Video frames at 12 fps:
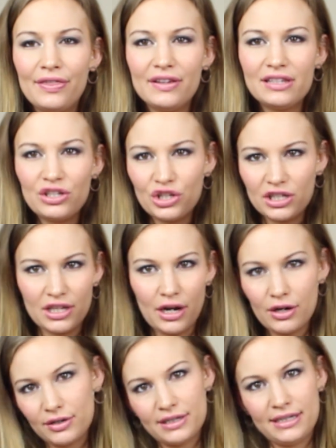this is just
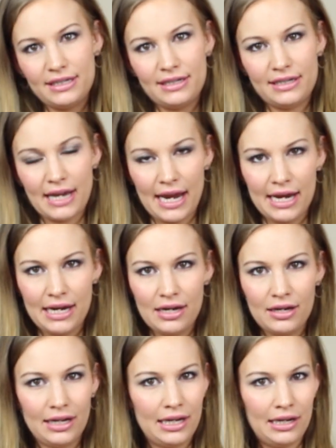their
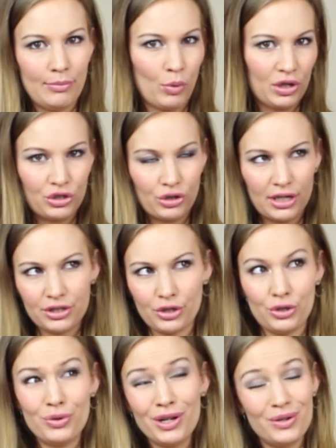daily
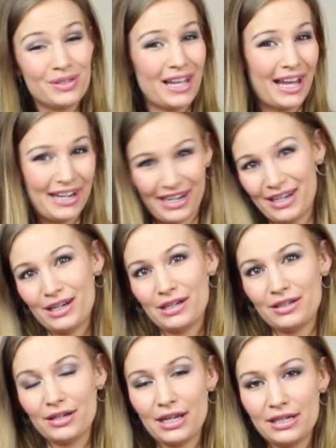moisturizer. You can use it at
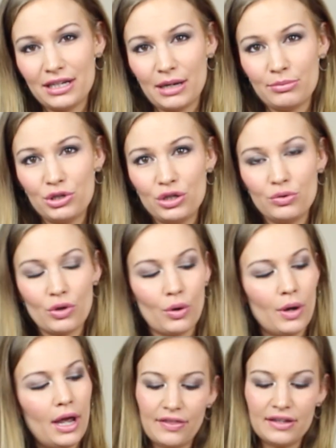nighttime too
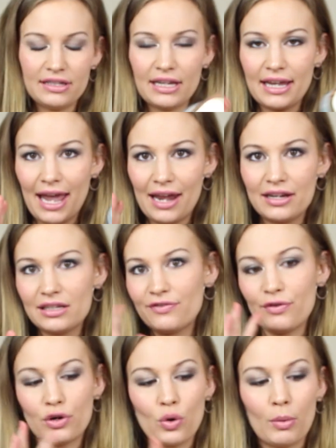though. This again is
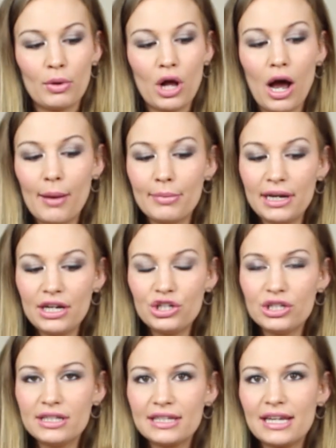for normal
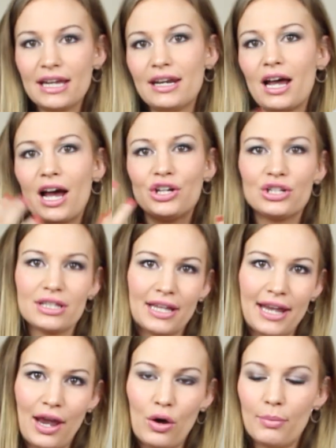combination skin. I just
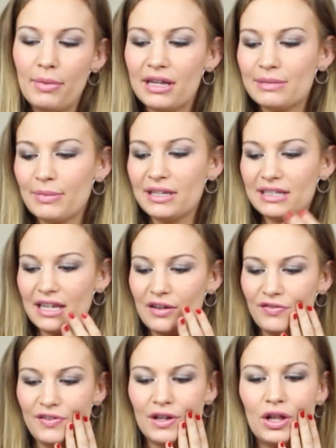like how it makes my
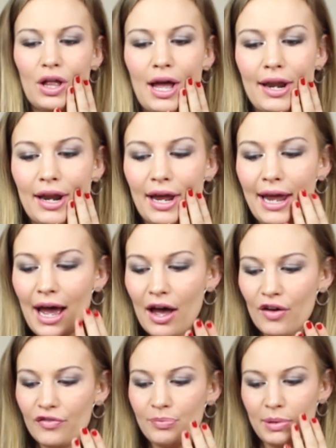skin feel, and I
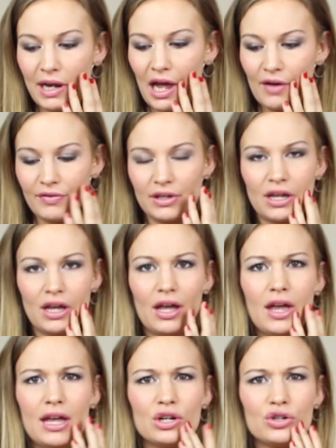have been having
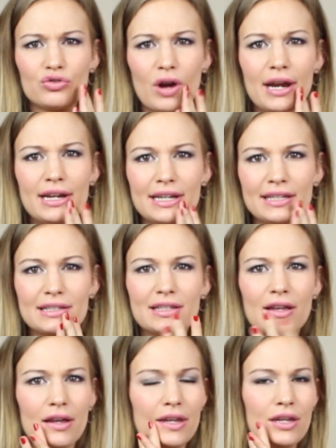
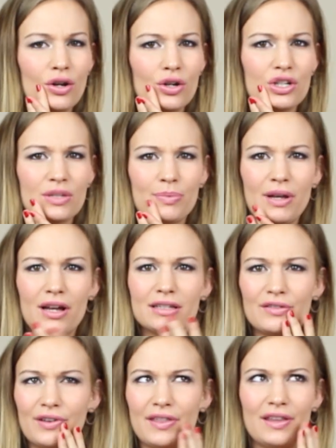dryness here just
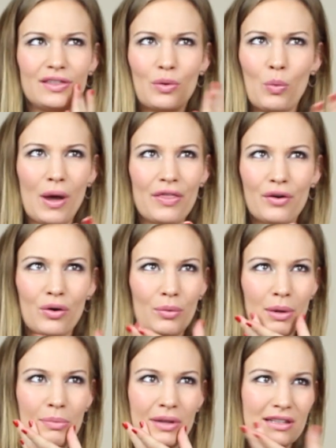because of, I think, the weather, or
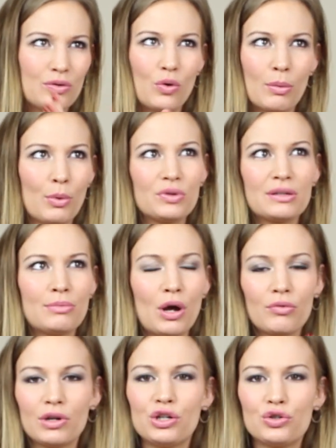maybe it's hormones, I'm
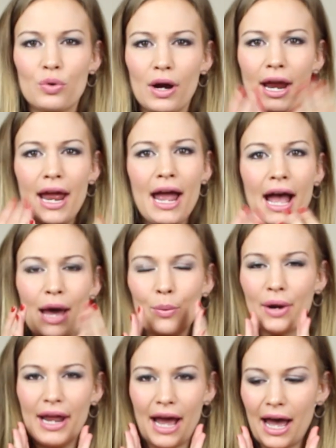not really sure. And
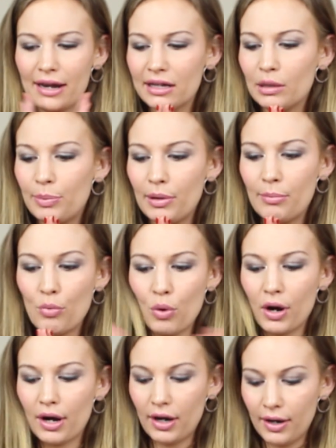when I add a little bit
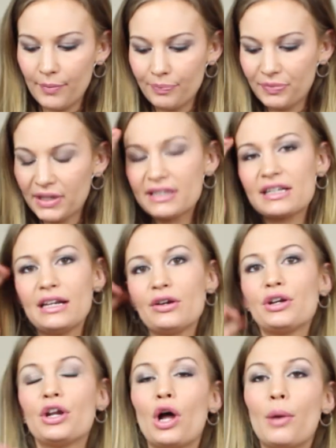more it's
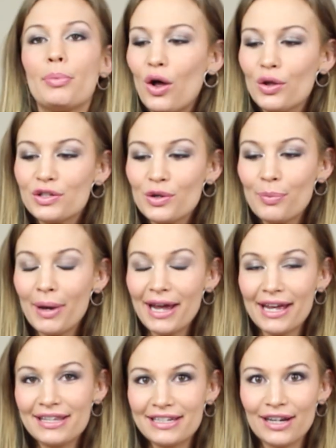cleared it up. Also by
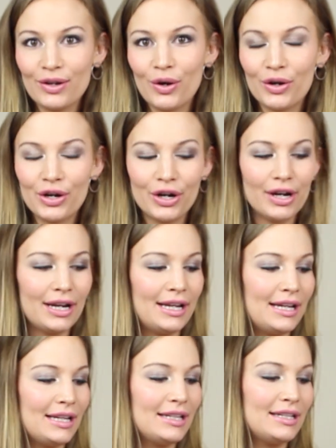Estee Lauder
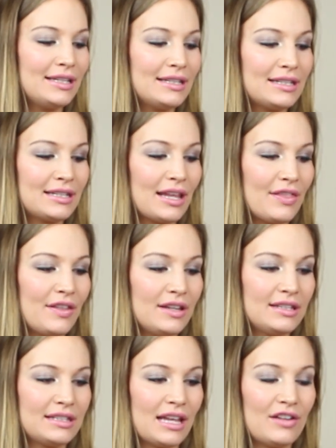is
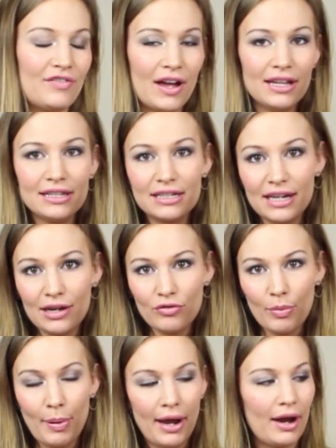this Advanced Night
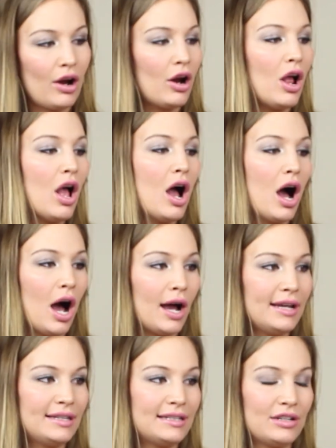Repair
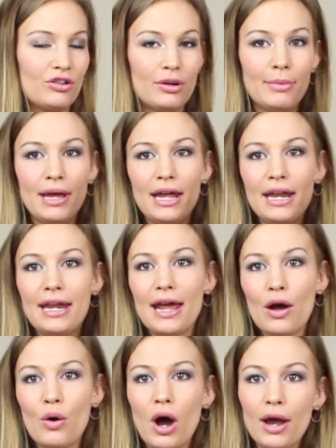Eye Serum.
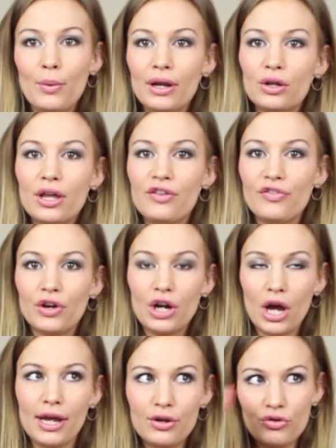Now, I went looking for
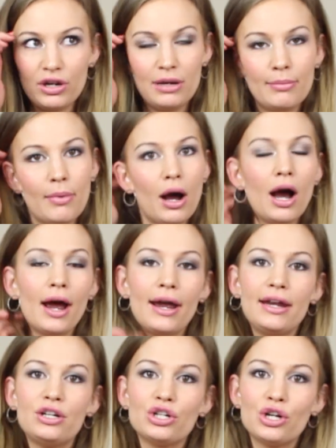an eye cream.
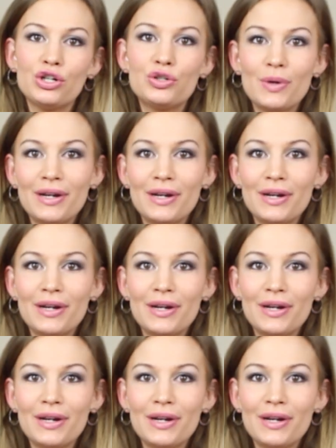I turned